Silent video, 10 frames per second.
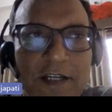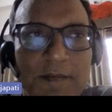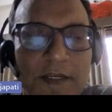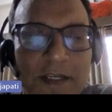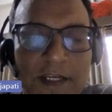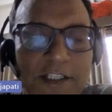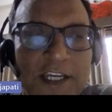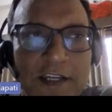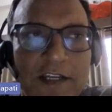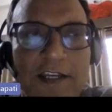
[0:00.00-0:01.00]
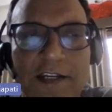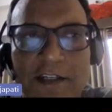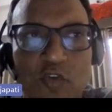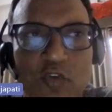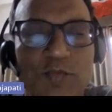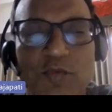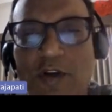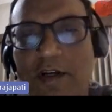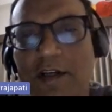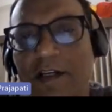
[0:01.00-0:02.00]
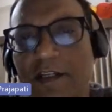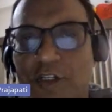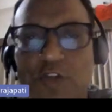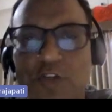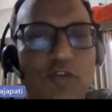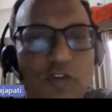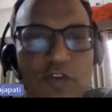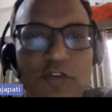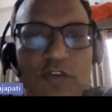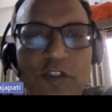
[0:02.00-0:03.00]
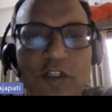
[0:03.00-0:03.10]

I mean any channel, any group or individual also.